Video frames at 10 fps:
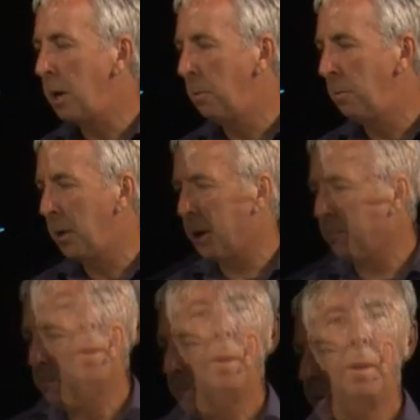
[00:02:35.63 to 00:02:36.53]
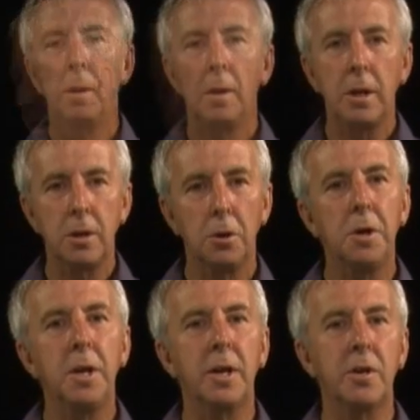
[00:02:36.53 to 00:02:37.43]
and b. Let's look at
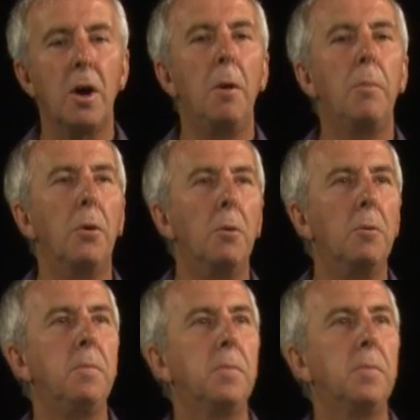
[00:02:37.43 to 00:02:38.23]
an example.